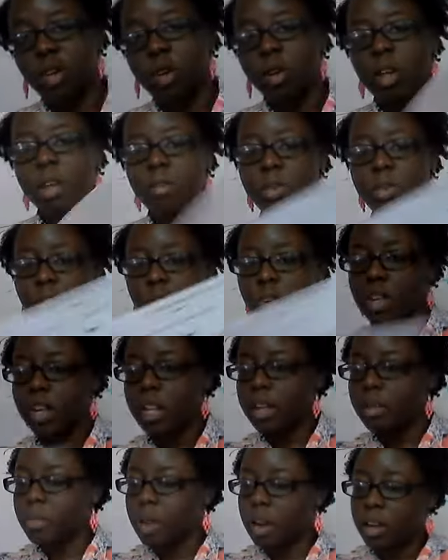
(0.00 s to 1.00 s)
go ahead and put your
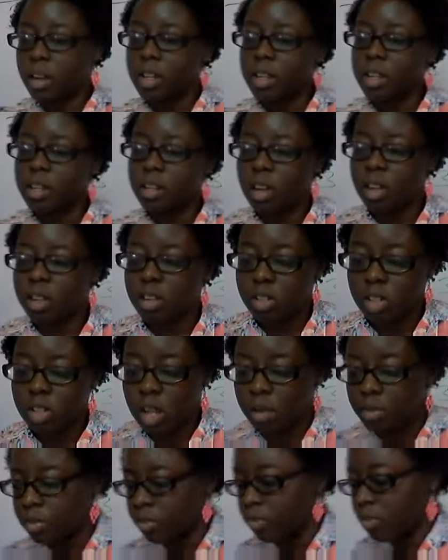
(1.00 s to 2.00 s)
name on it on the
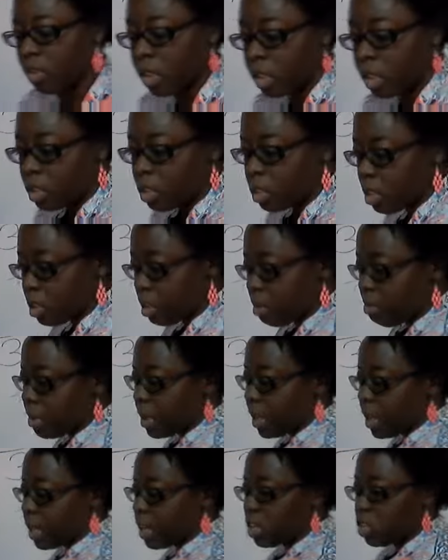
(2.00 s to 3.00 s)
top of the
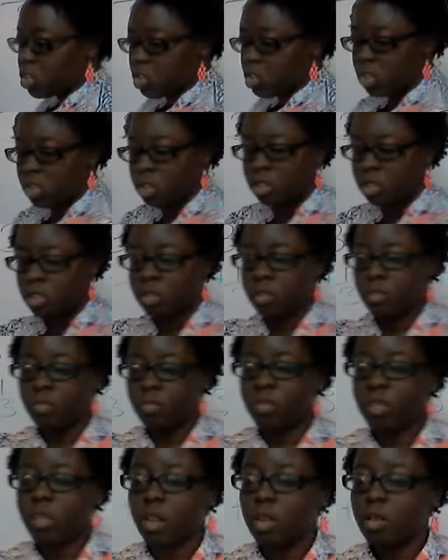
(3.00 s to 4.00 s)
page.
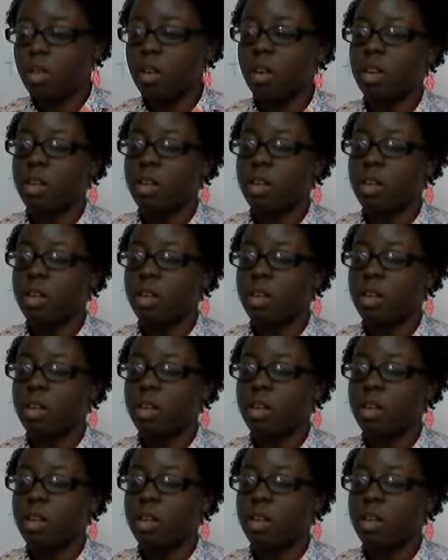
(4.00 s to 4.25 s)
We're